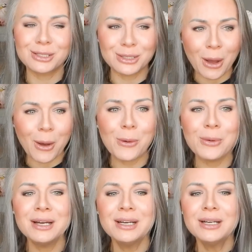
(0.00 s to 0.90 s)

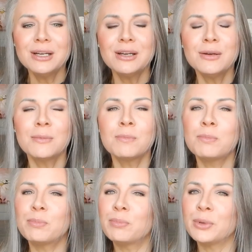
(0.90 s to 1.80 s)
so
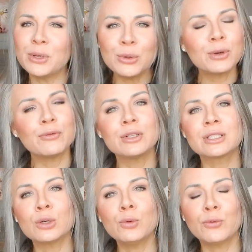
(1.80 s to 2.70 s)
beautiful,
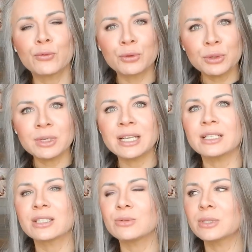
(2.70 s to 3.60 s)
so
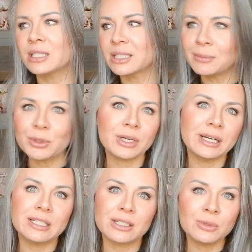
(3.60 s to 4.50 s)
fruity, so
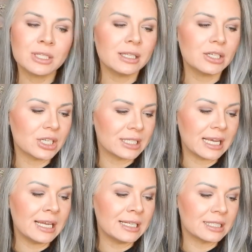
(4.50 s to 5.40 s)
summery, so delicious.
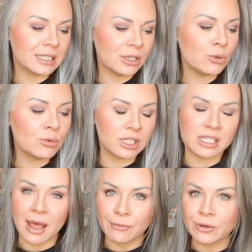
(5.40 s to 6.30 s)
It is, you
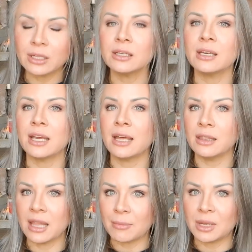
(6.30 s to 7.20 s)
definitely
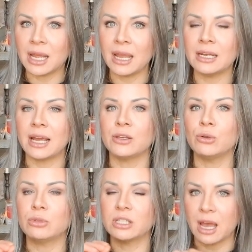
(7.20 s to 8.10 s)
get lemonade and
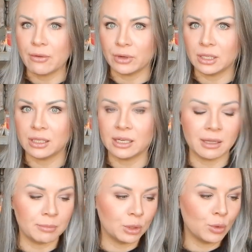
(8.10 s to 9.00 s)
you definitely
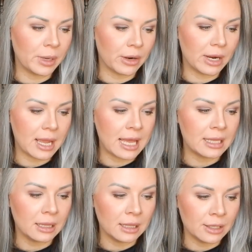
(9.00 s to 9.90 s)
get blueberry.
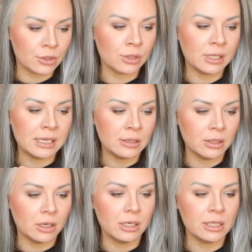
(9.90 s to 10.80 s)
It literally
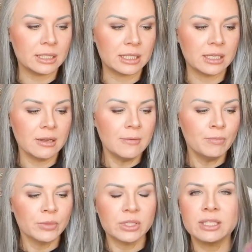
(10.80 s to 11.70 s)
looks,
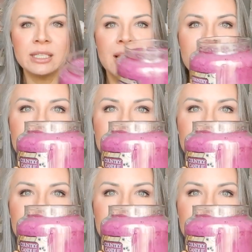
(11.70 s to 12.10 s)
do you see how